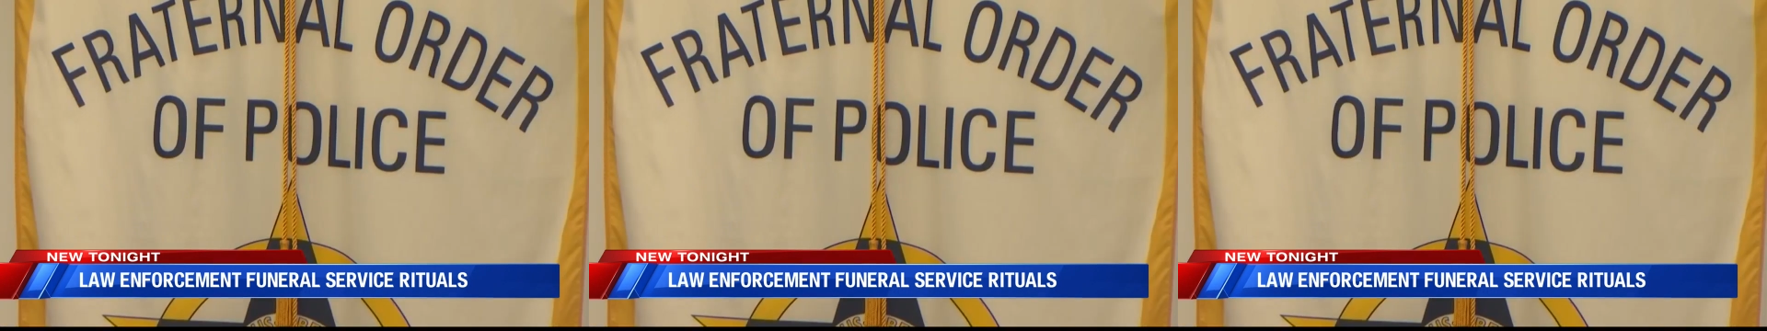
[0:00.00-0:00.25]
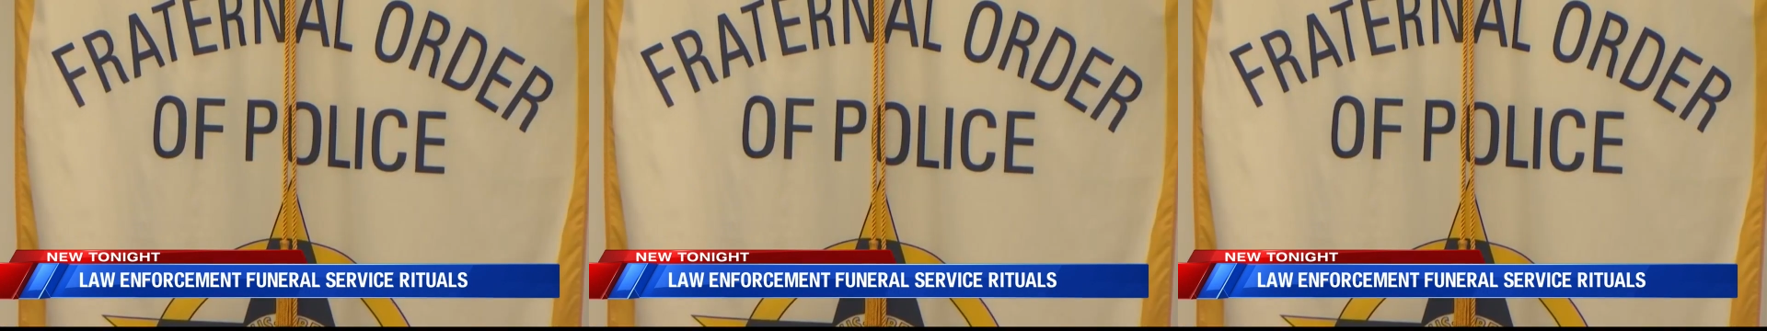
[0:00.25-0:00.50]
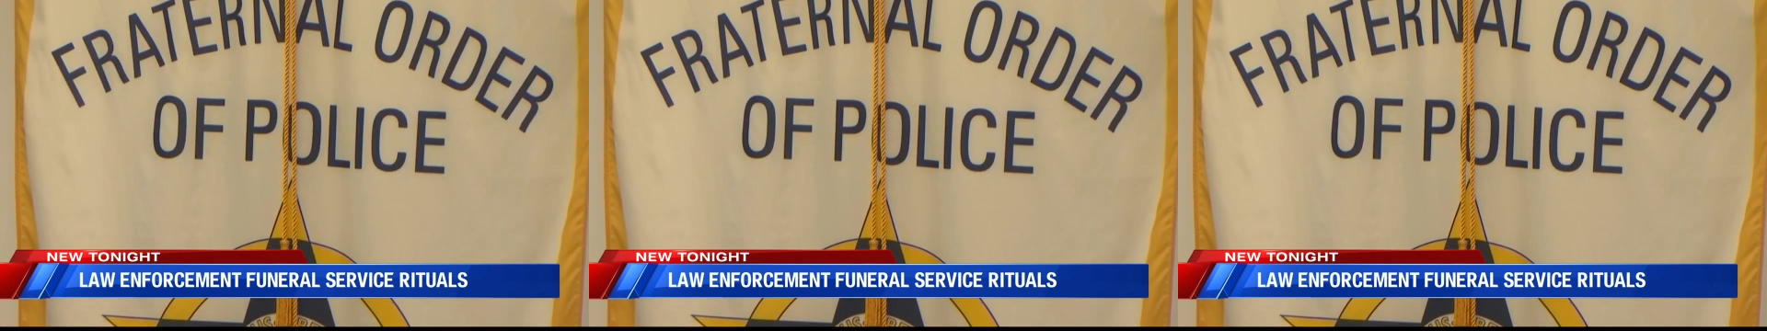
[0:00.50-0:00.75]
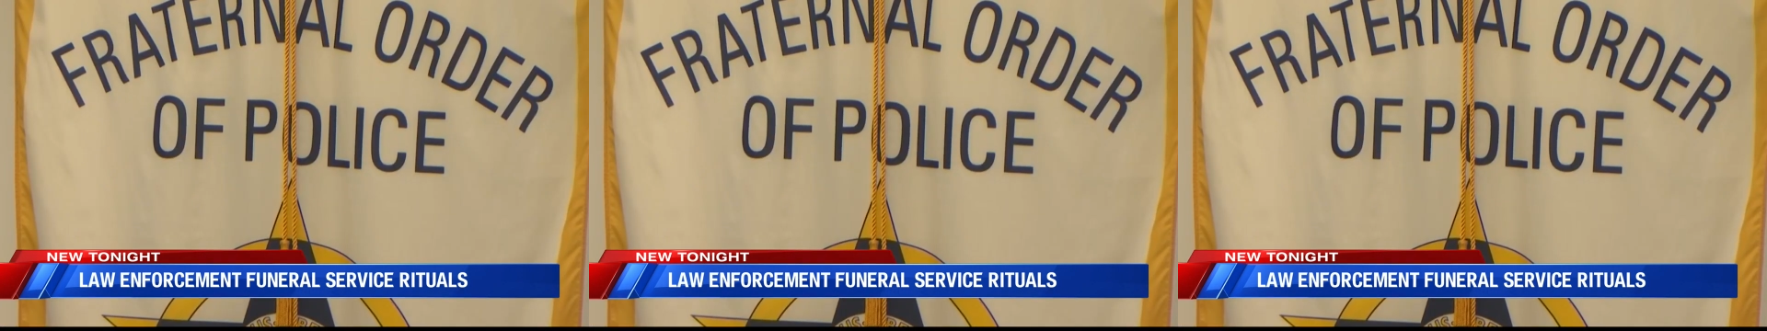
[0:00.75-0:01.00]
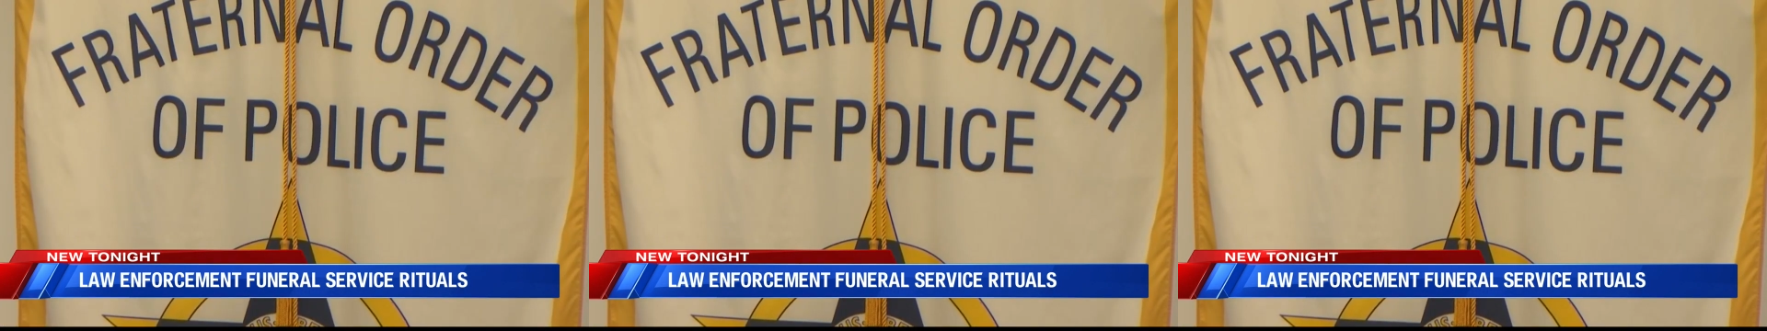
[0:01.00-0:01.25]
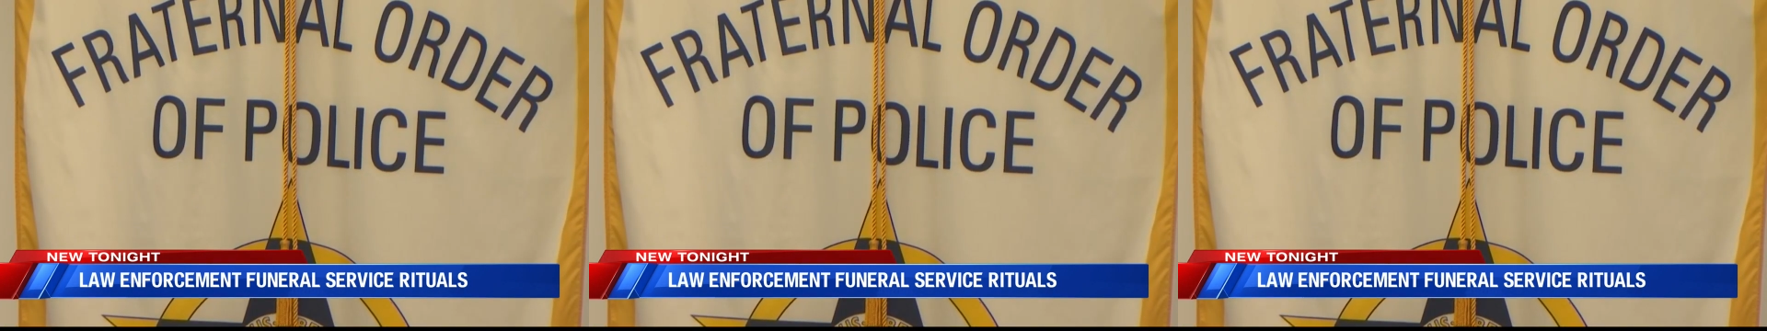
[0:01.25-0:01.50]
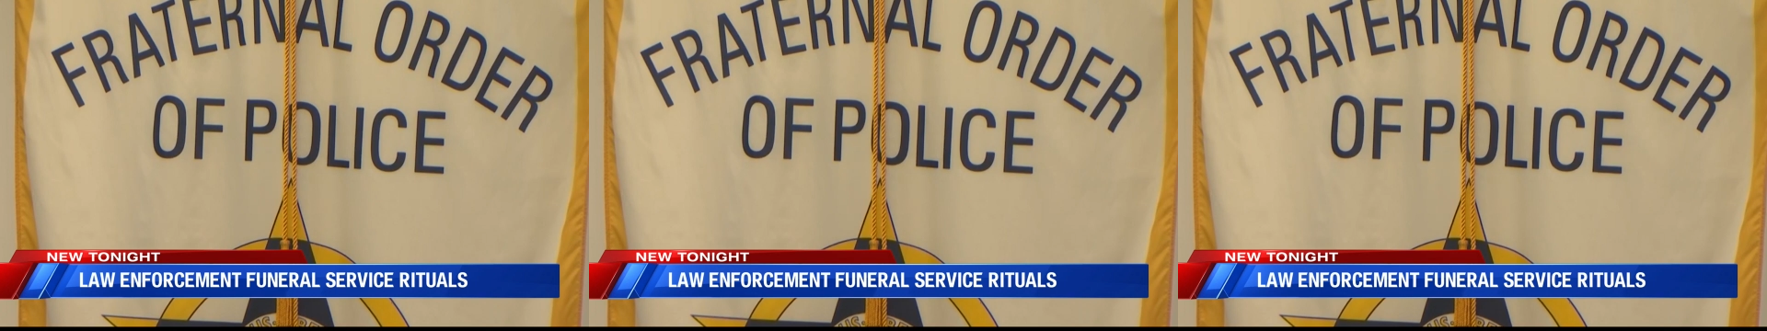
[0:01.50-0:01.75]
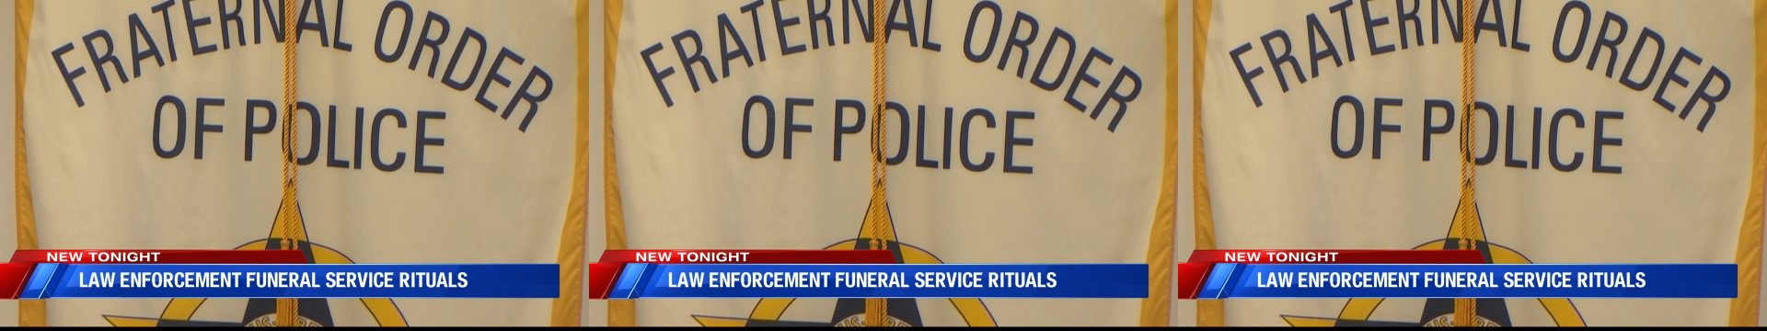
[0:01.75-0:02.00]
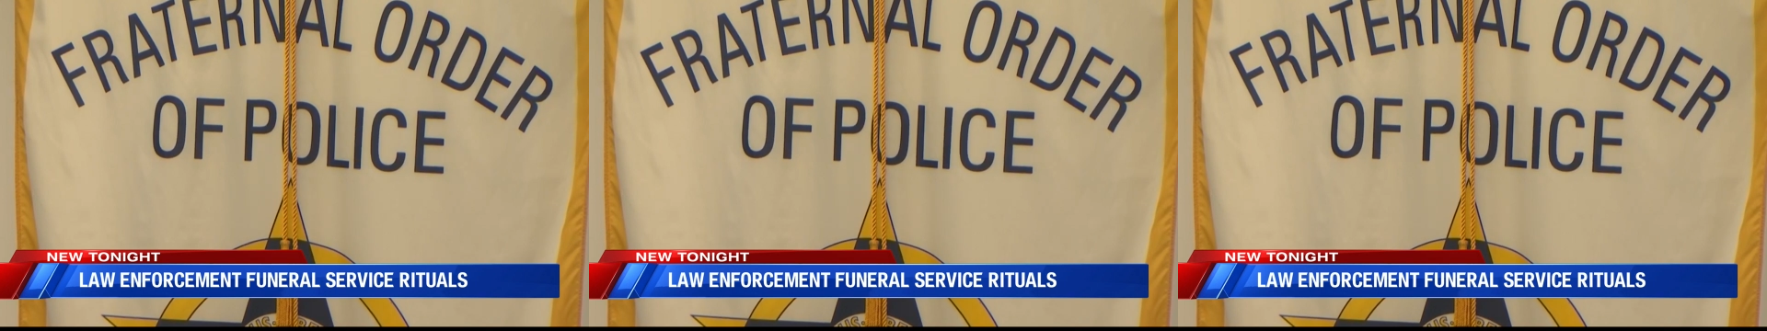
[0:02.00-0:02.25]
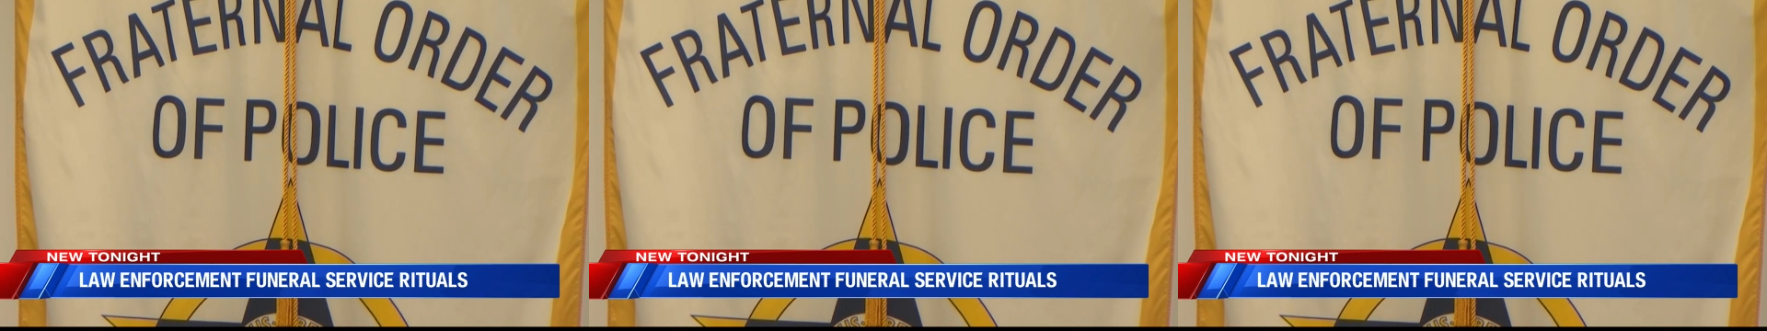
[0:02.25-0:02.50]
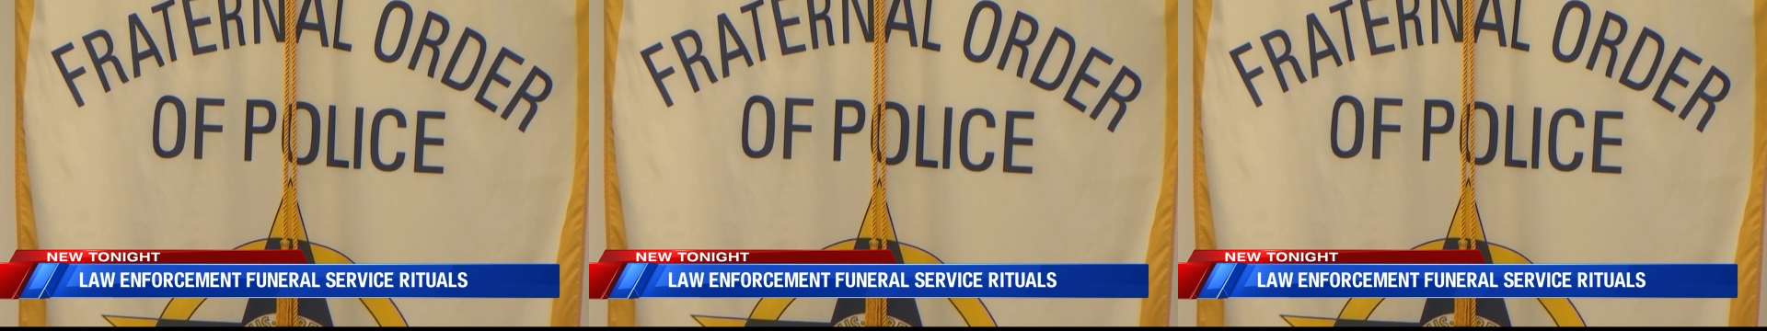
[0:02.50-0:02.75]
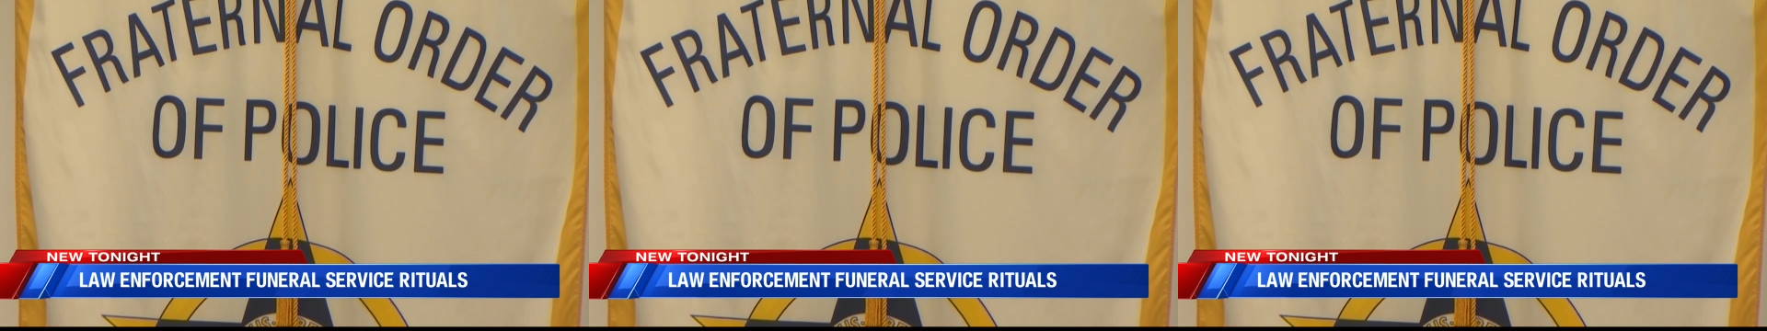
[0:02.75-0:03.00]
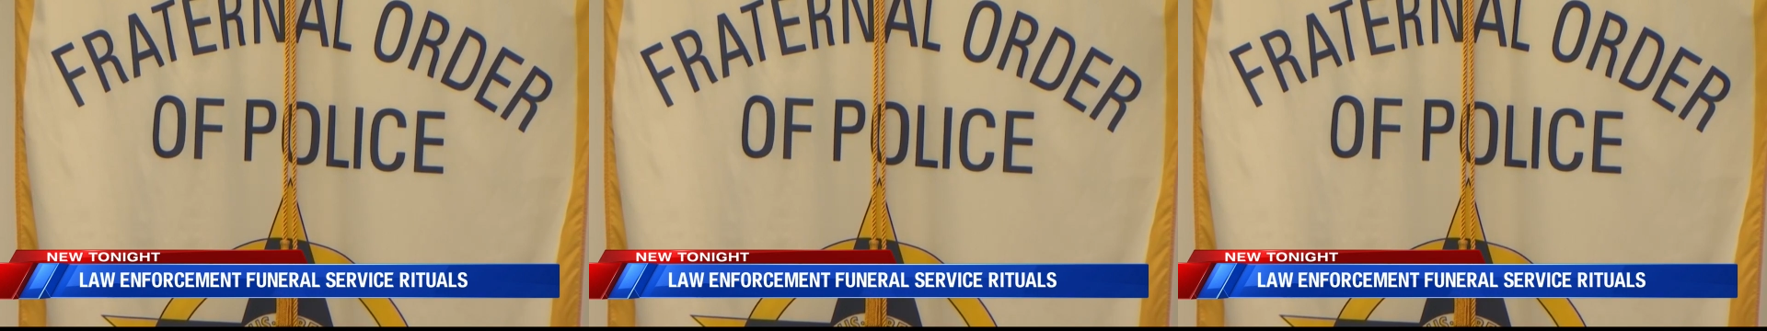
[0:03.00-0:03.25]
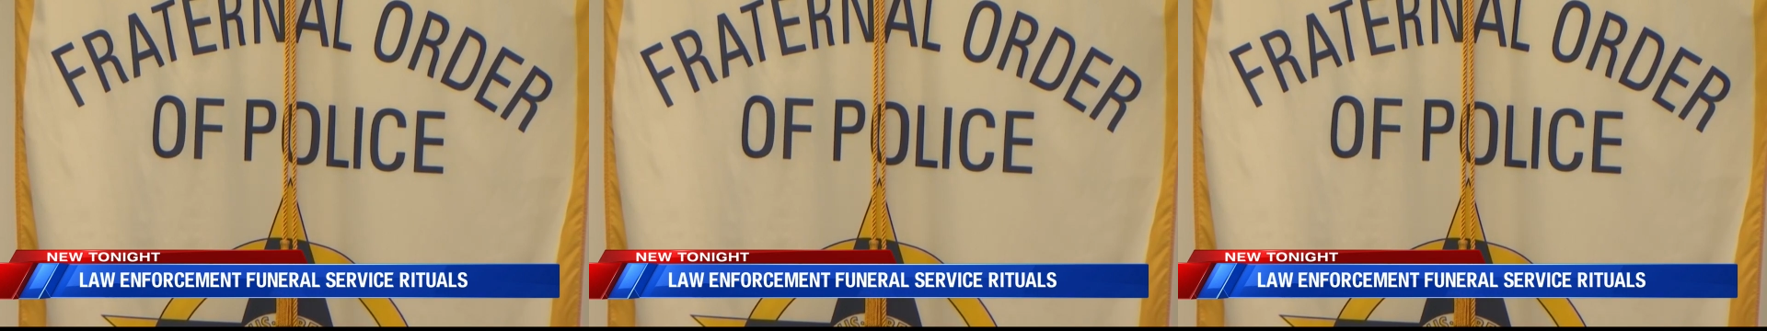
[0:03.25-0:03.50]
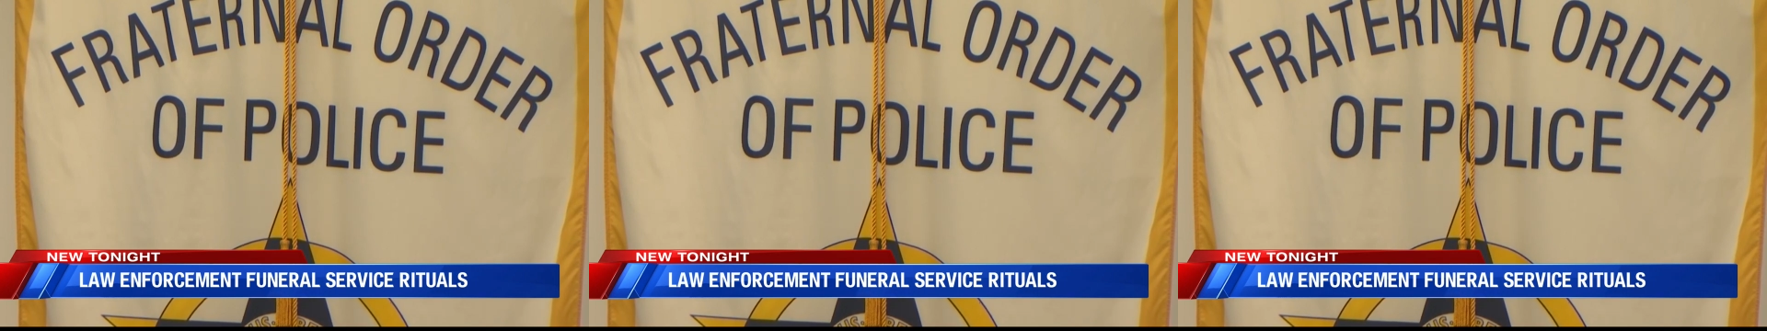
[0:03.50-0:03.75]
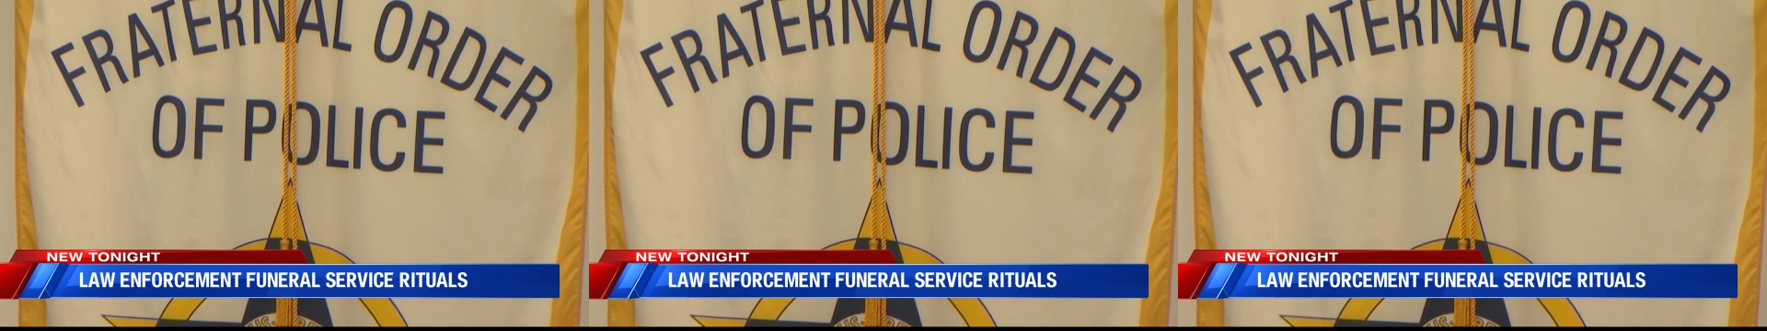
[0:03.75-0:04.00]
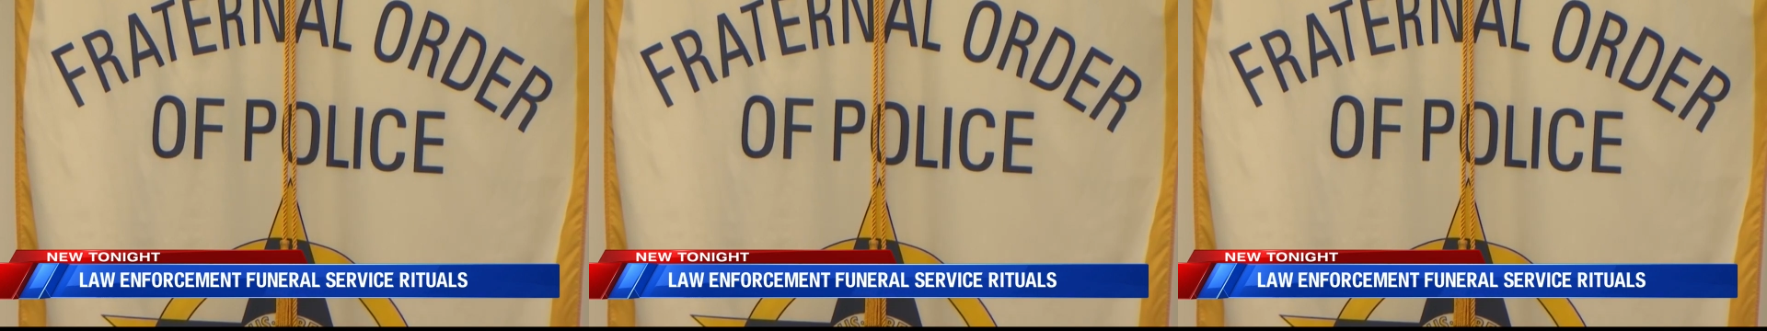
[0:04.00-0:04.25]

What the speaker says: Nobody's mouth can be seen.